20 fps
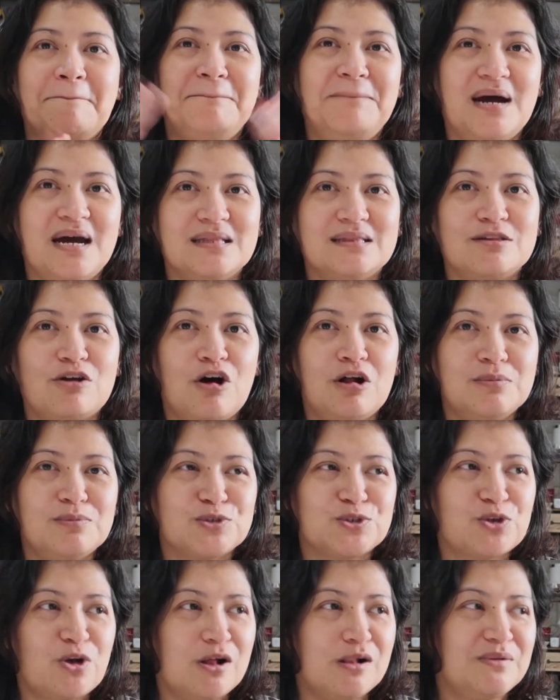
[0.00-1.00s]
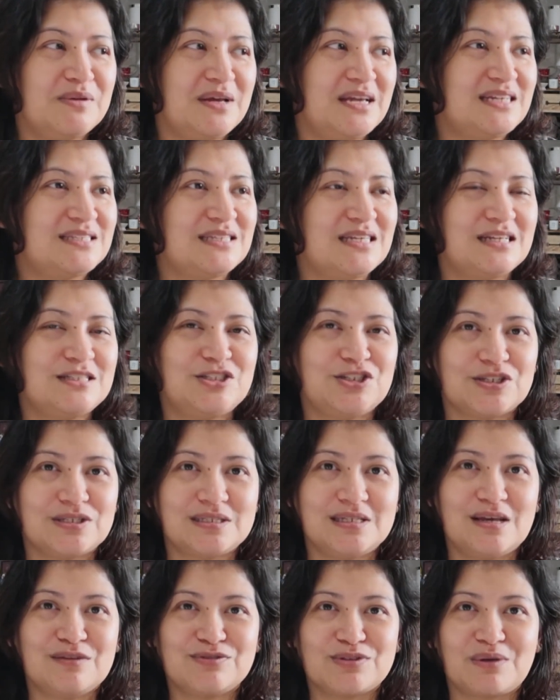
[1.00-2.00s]
But almost always, it
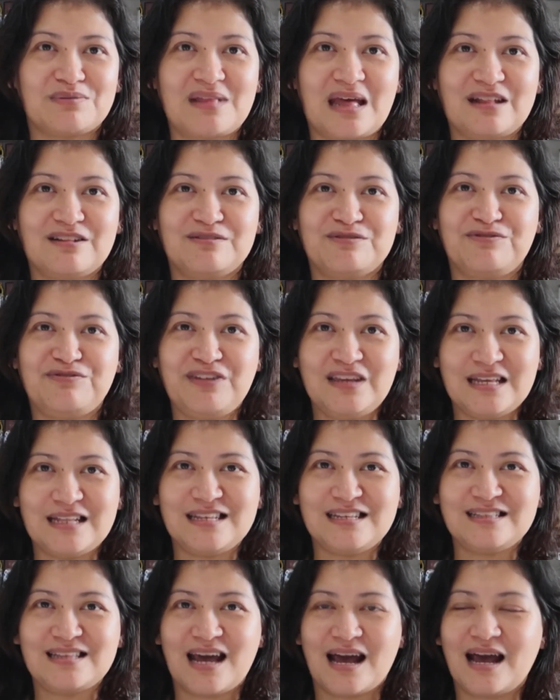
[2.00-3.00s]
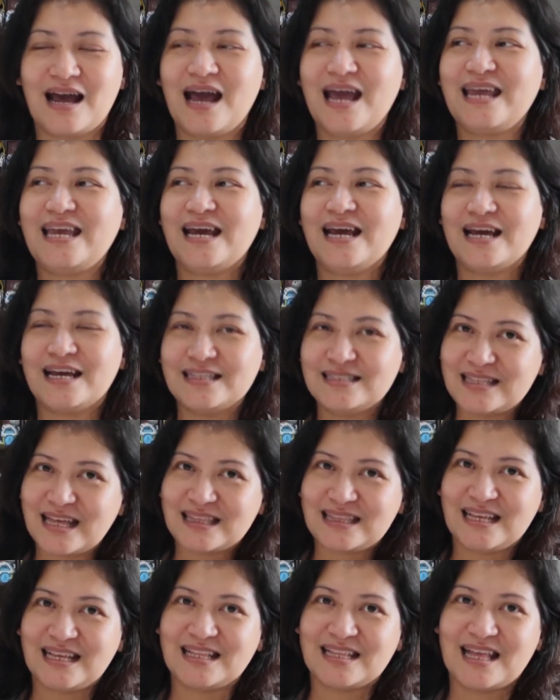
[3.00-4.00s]
just gives off that feeling na, ay, ang ganda
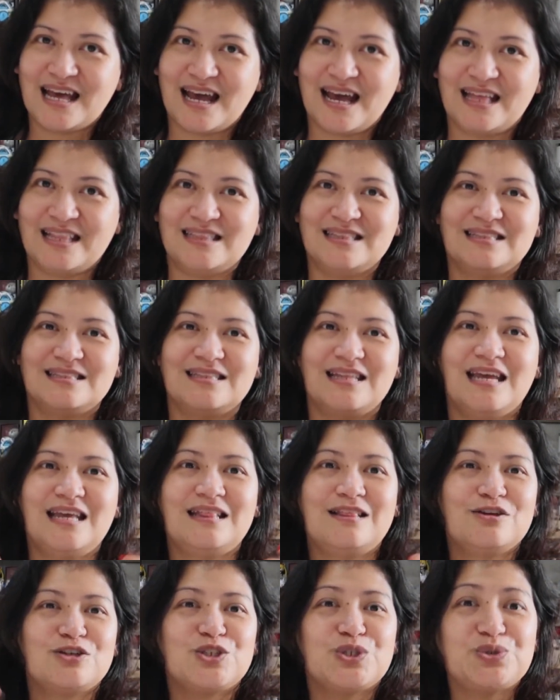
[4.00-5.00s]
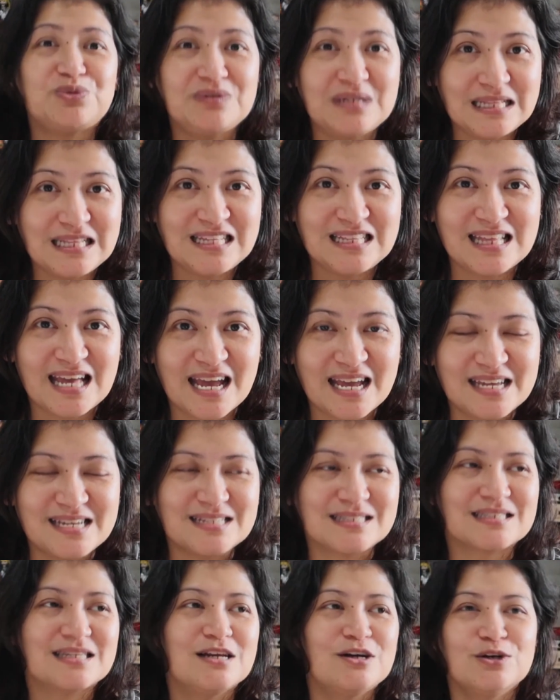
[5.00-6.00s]
tingnan. It looks really
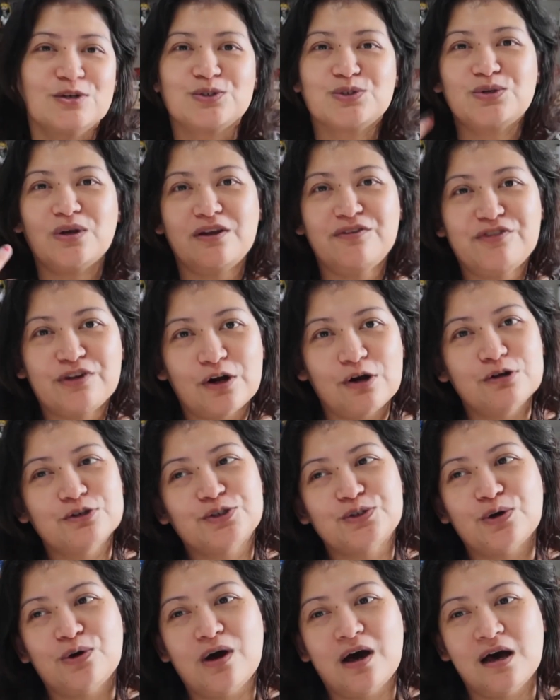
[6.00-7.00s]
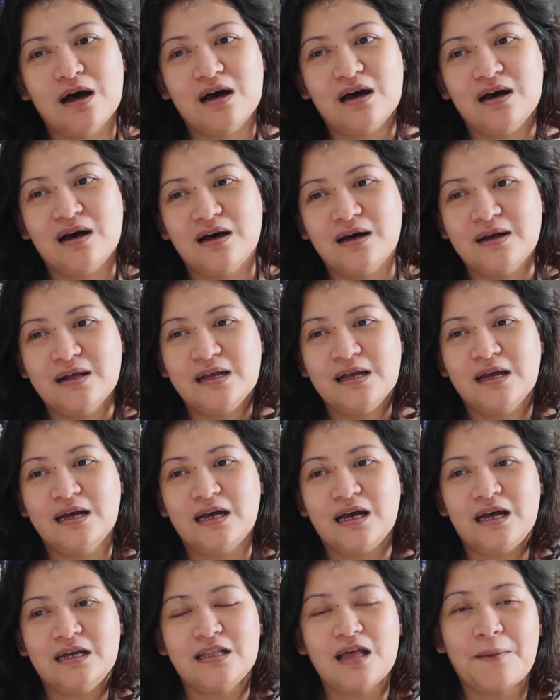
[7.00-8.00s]
nice. So if you're also uh,
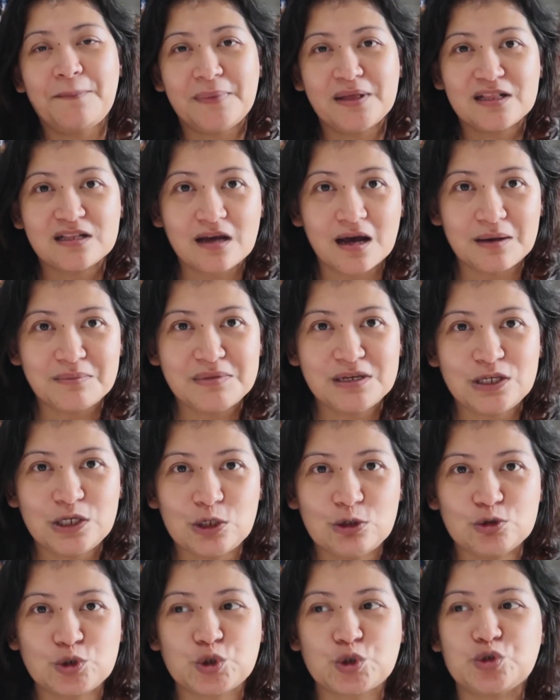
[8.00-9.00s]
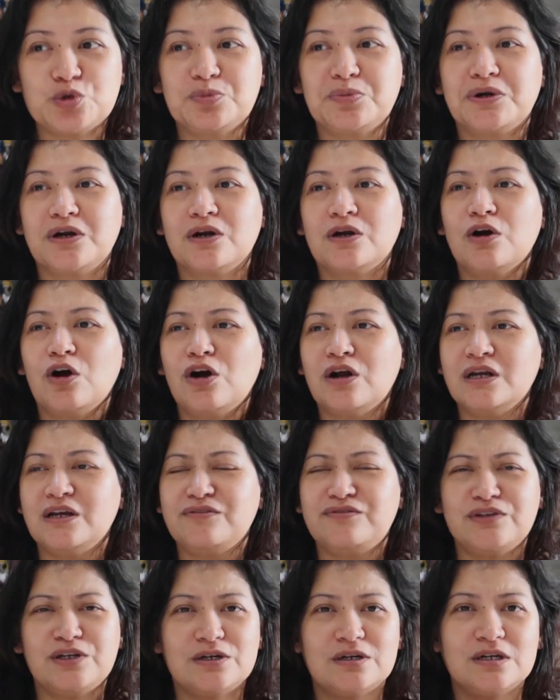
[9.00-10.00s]
an up-and-coming YouTuber, or
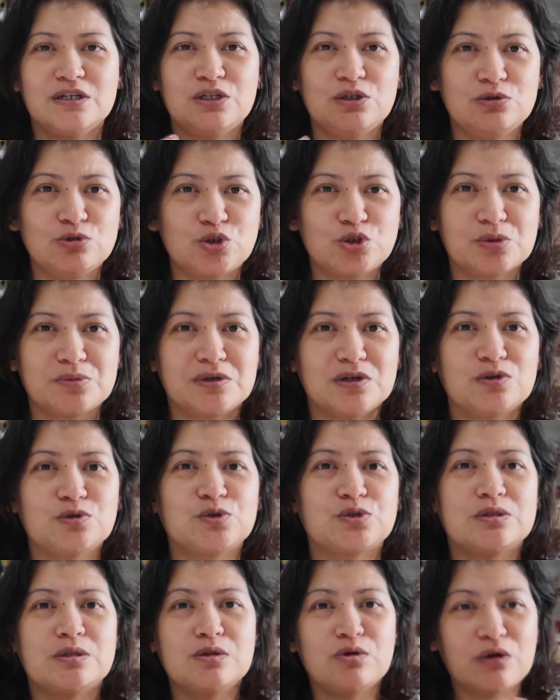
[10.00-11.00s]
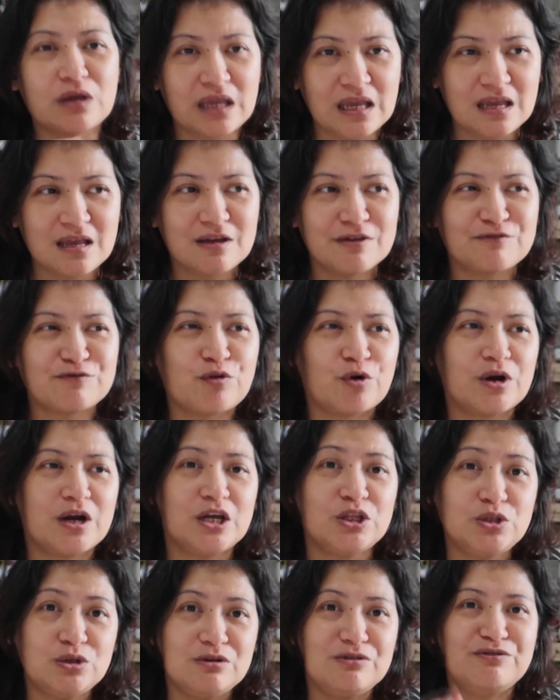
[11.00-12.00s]
if you're a YouTuber who's looking for
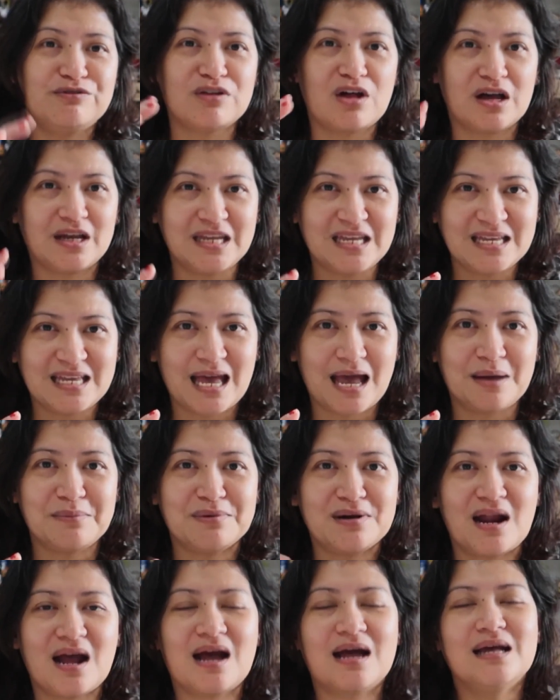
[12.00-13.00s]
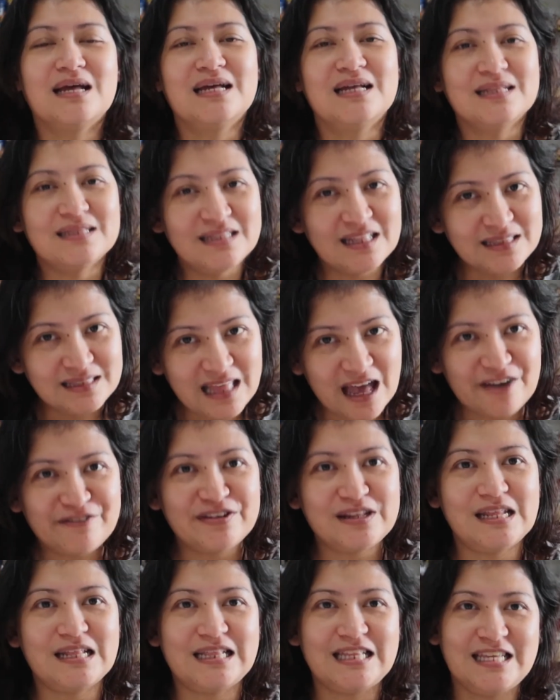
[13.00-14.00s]
a new vlogging camera, then
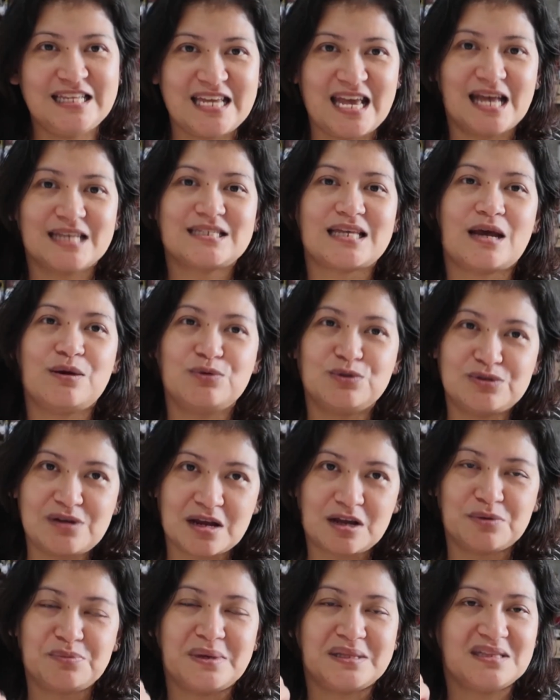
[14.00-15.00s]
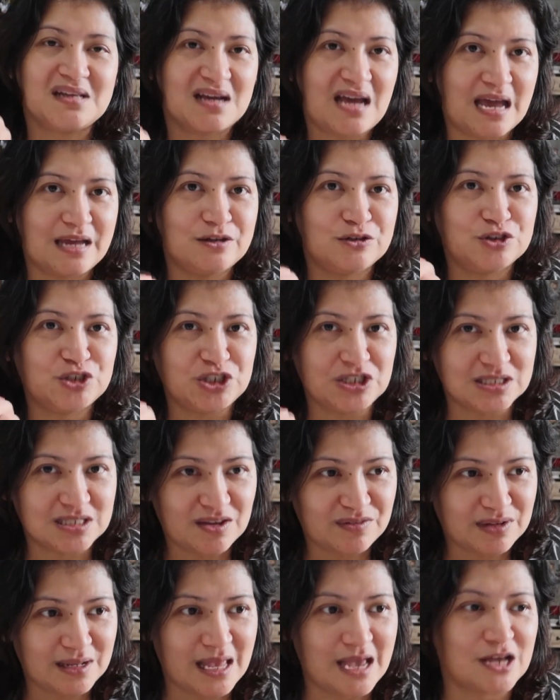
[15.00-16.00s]
definitely, yes, I would recommend the Canon G
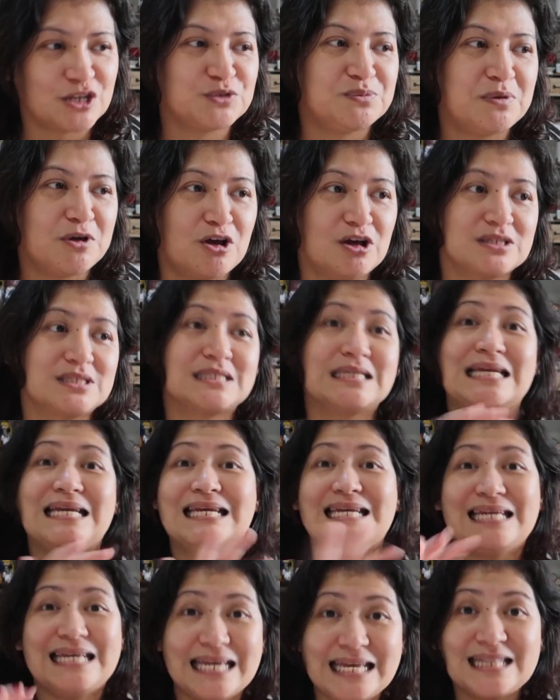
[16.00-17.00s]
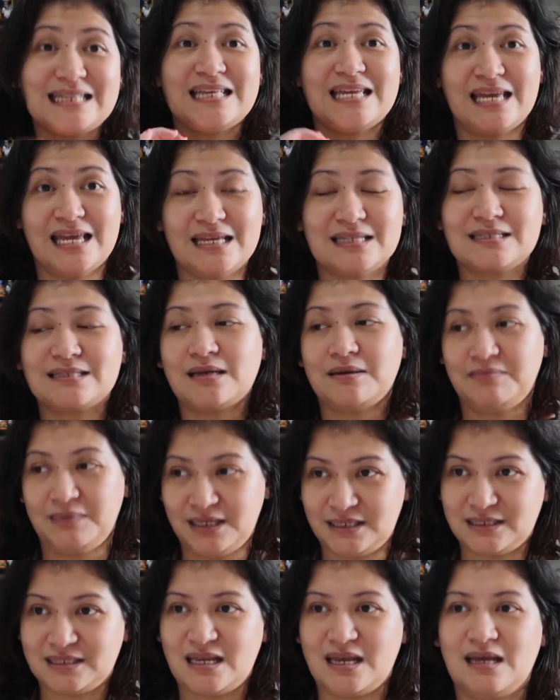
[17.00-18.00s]
seven X because it is
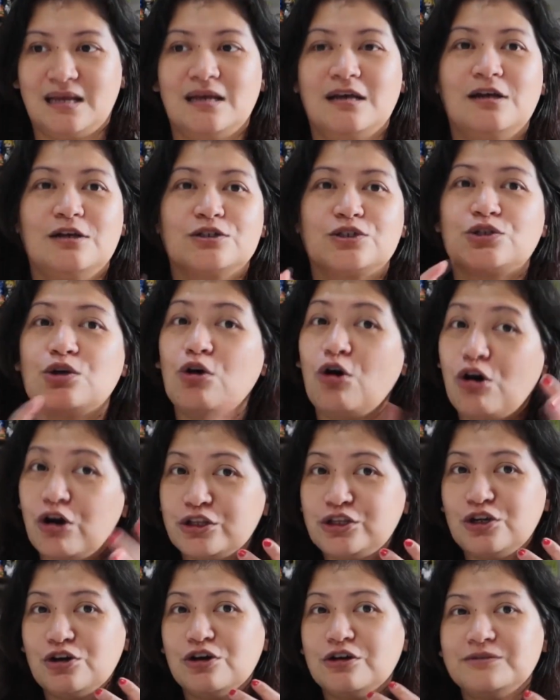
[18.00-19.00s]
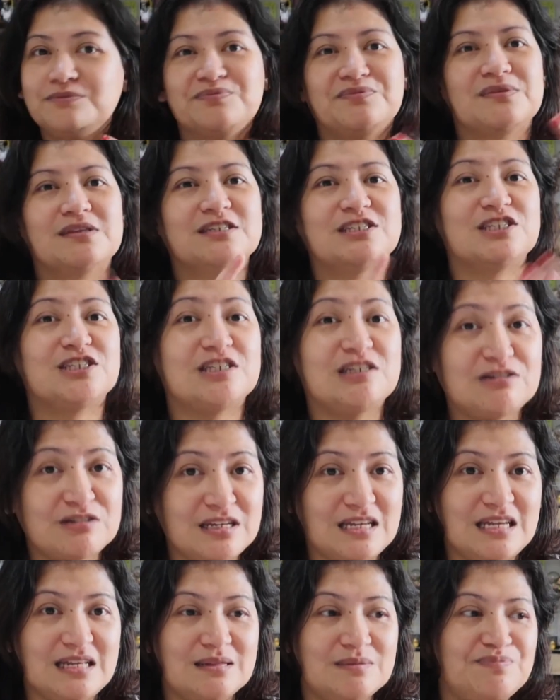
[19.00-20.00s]
amazing. So audio,
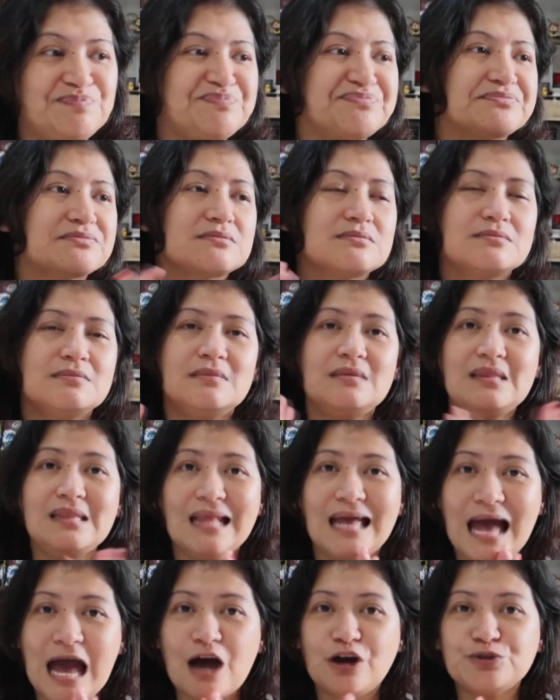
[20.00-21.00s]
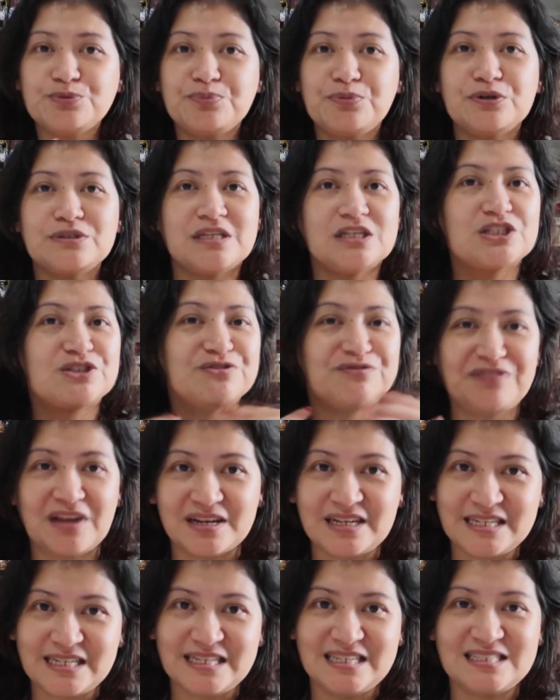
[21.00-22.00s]
screen, output, it's
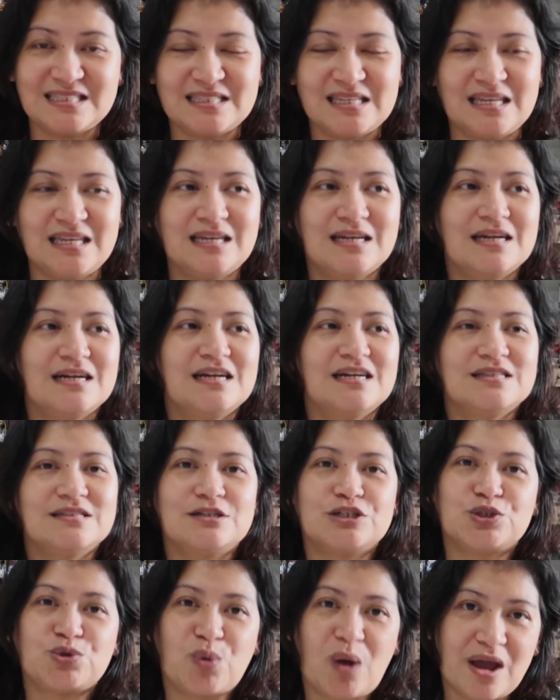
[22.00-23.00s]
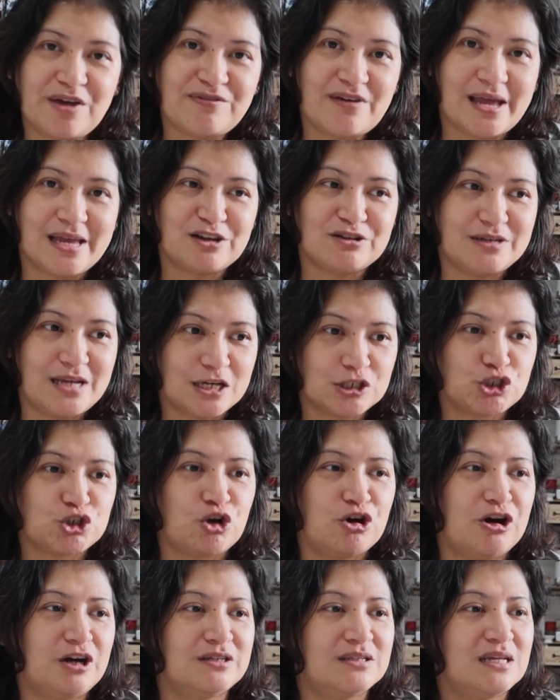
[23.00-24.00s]
very easy. There's Wi-Fi
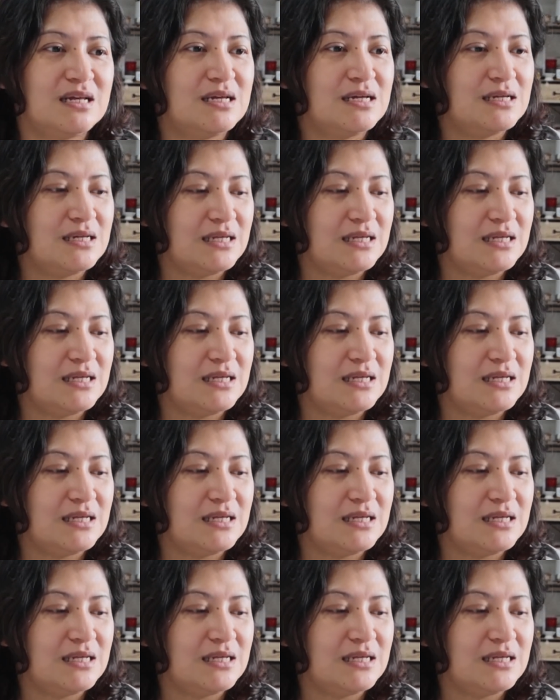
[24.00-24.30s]
connection.